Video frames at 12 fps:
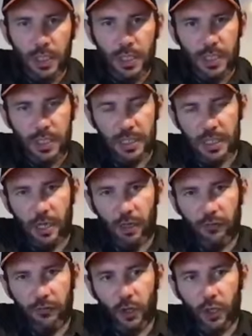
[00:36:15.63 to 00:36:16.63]

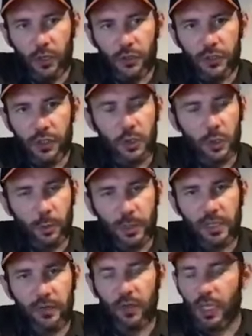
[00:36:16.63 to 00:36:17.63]
stuff on social
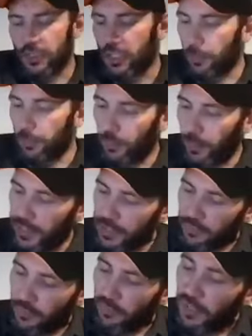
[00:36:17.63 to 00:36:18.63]
media for the last couple of
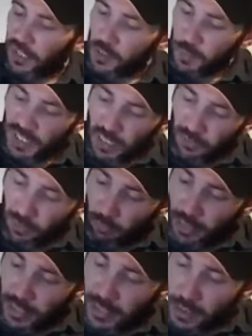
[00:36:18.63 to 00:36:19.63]
weeks for a very specific
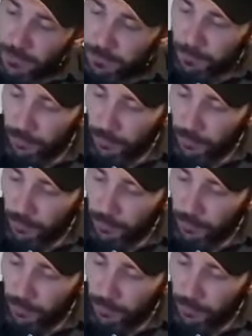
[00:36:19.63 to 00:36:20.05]
reason.